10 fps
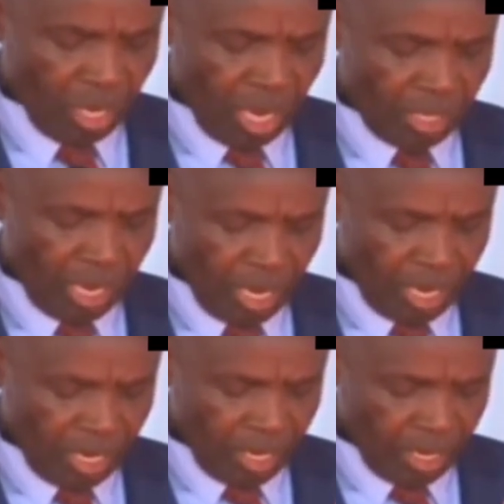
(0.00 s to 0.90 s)
To that
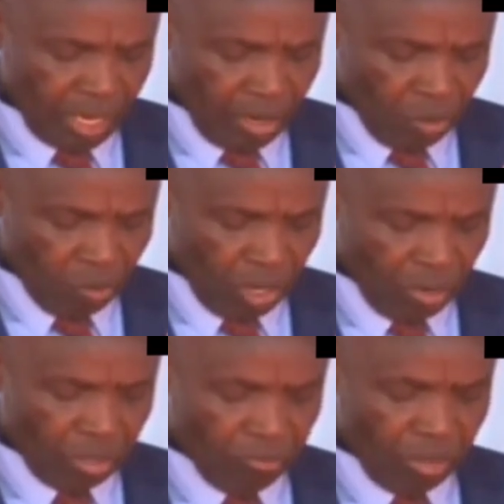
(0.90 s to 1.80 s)
end,
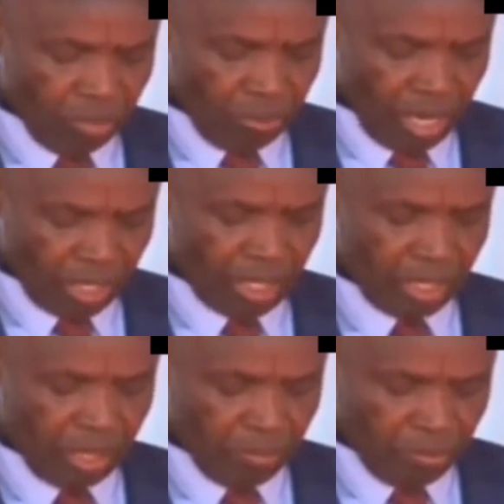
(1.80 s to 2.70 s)
we have developed a
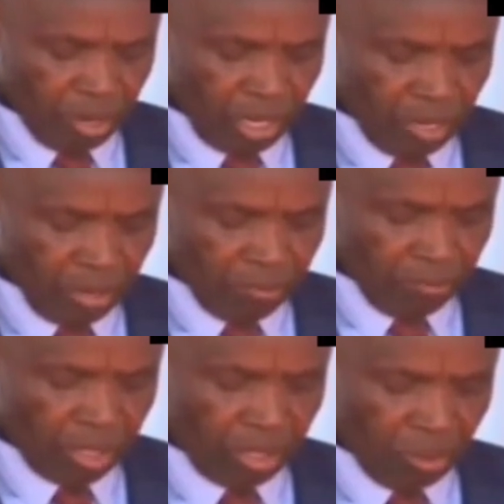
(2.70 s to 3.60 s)
system
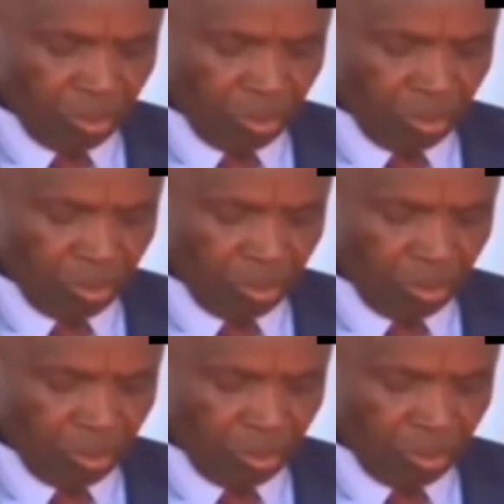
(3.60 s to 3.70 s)
for